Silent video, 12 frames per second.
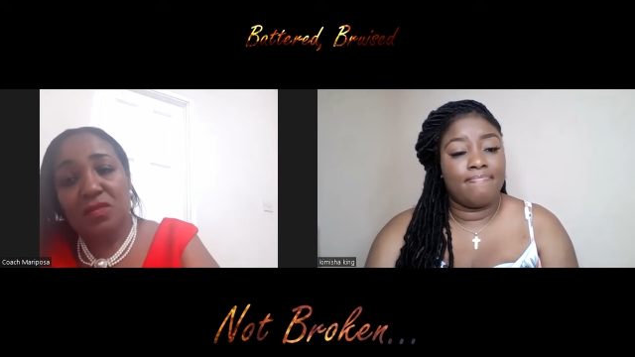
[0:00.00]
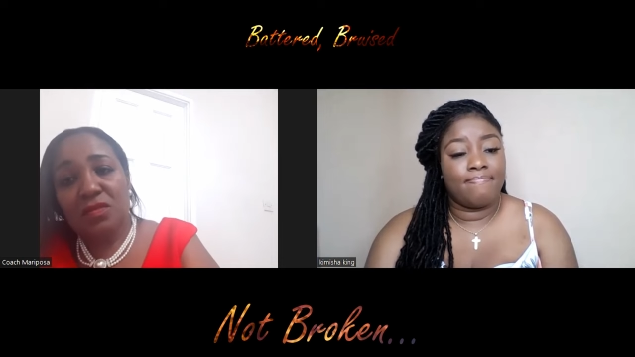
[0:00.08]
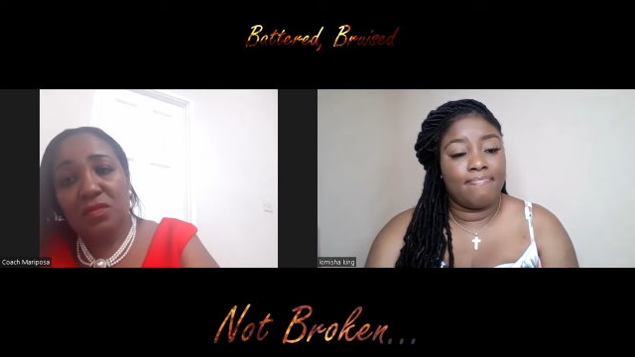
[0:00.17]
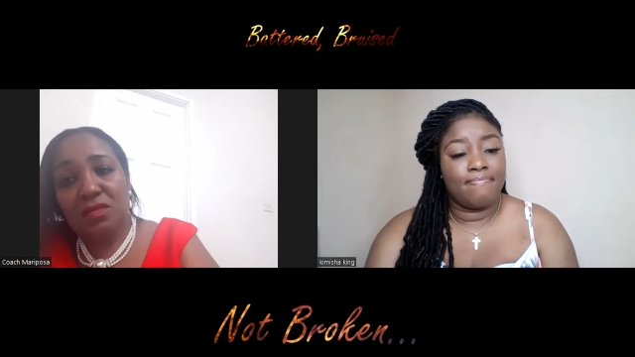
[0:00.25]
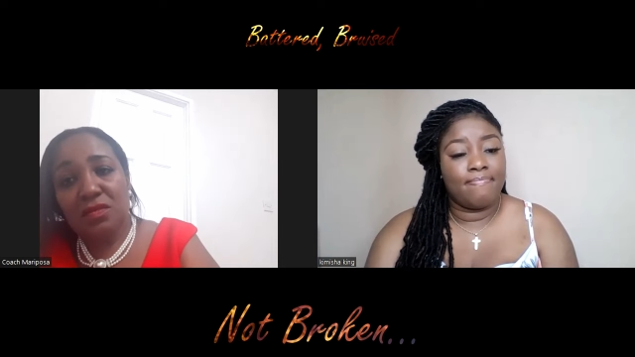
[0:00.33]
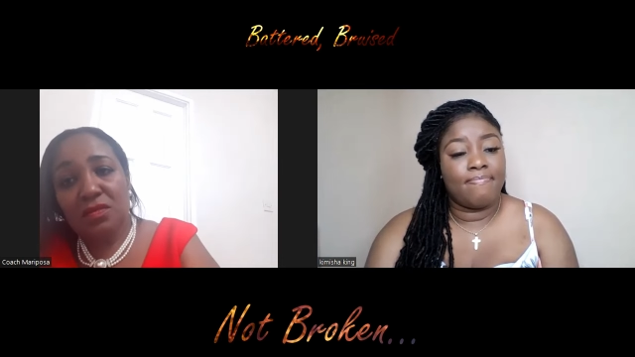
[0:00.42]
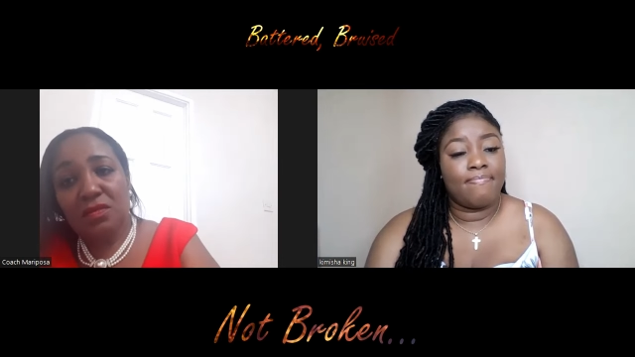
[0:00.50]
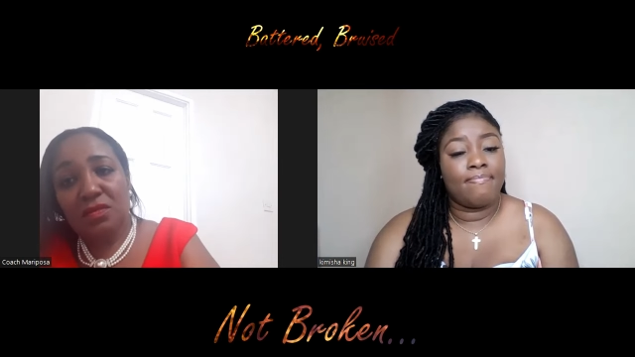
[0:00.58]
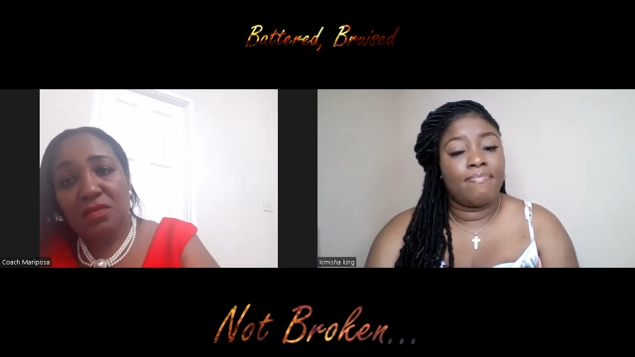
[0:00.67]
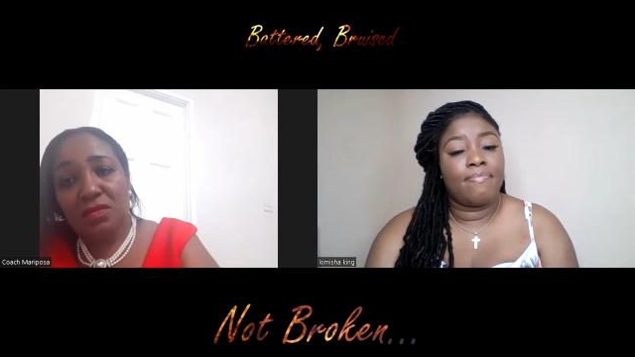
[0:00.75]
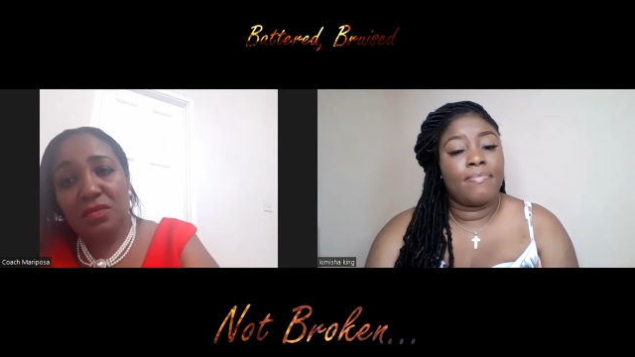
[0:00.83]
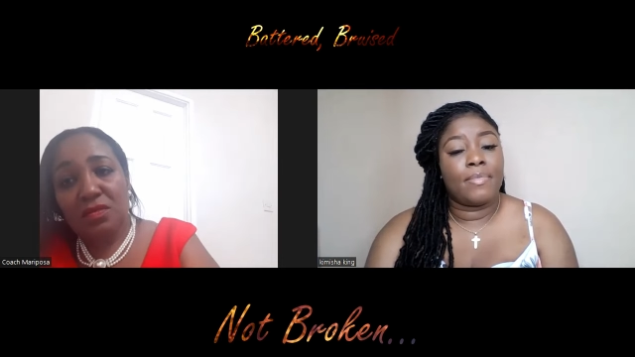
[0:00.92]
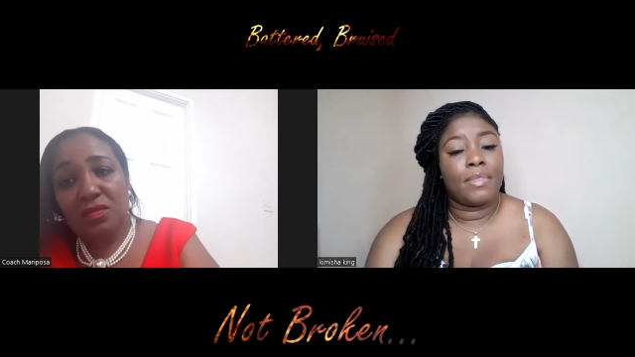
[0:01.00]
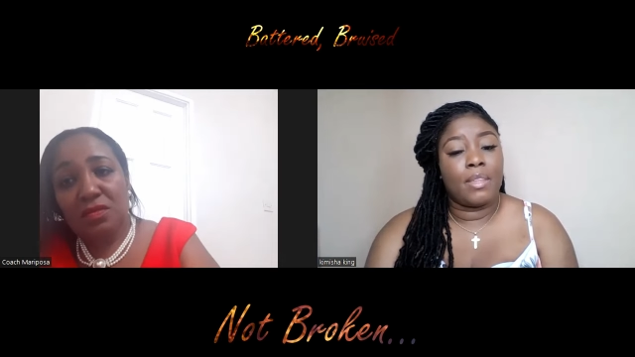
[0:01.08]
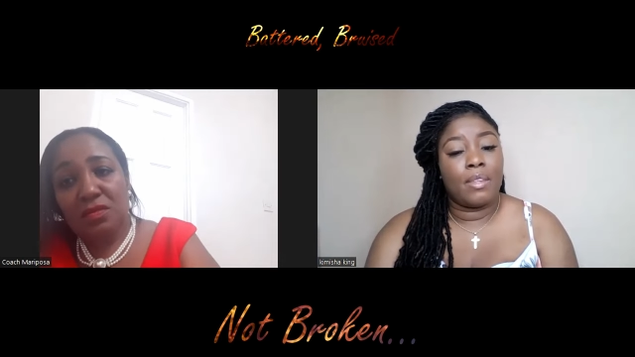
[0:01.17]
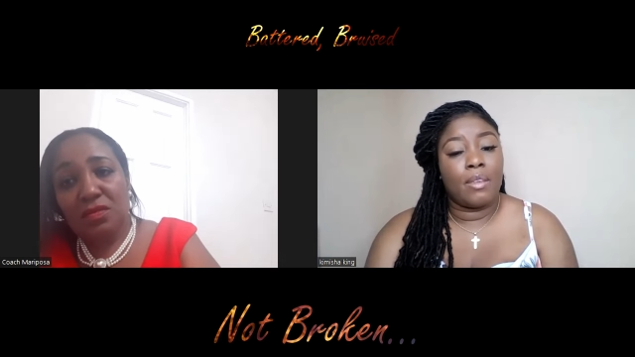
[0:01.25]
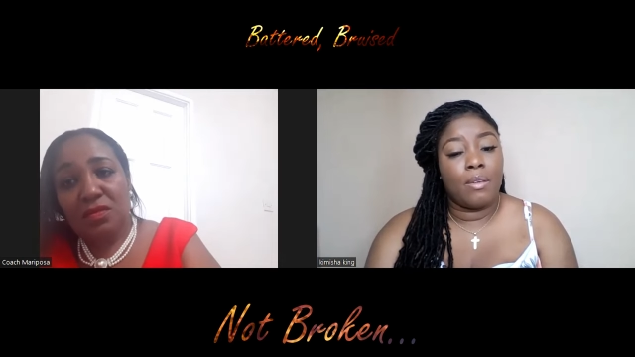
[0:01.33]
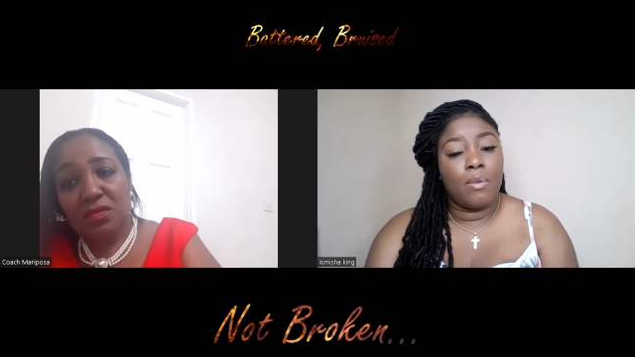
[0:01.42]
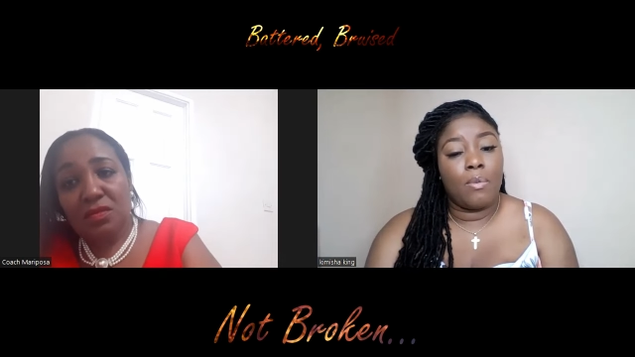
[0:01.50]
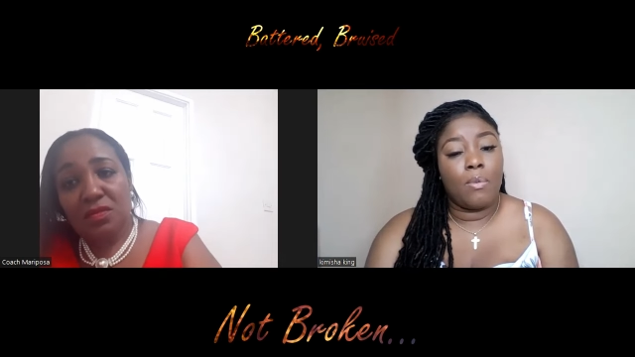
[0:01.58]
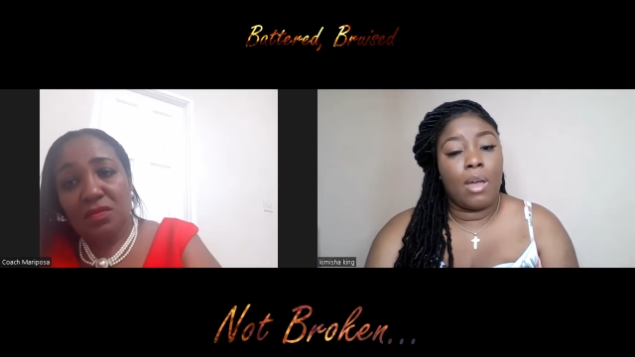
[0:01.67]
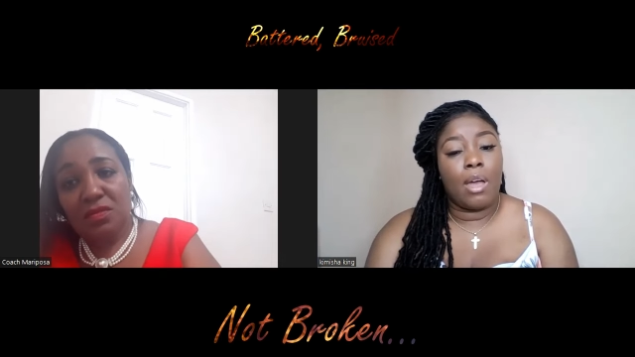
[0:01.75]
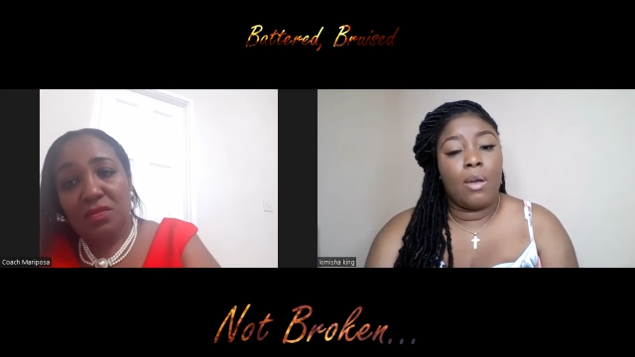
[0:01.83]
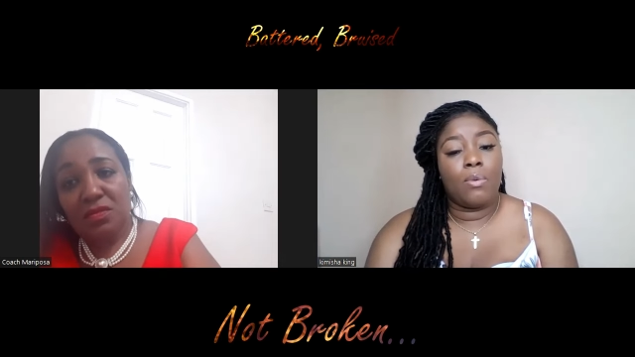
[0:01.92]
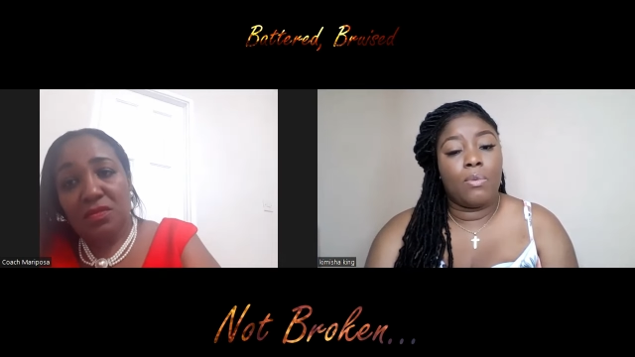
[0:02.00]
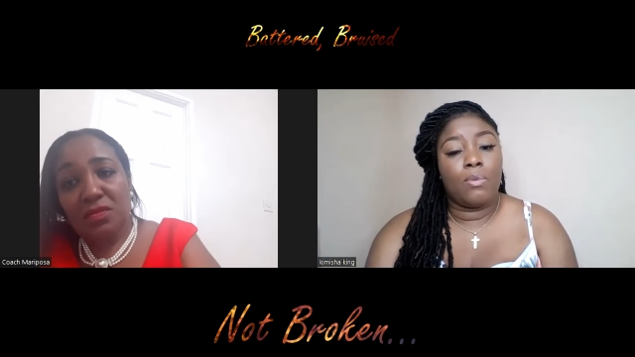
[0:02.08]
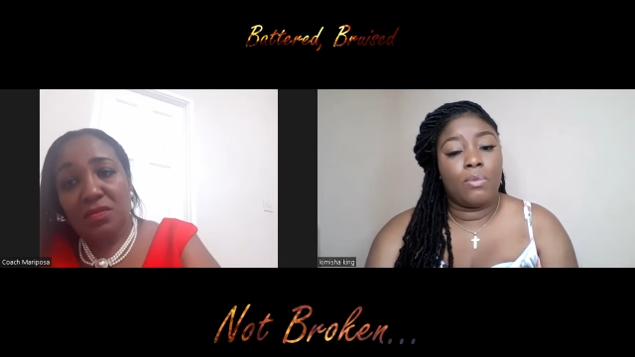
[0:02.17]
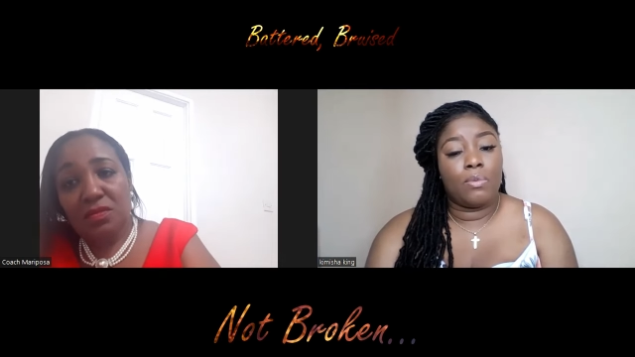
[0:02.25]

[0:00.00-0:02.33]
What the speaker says: No one is speaking in this clip.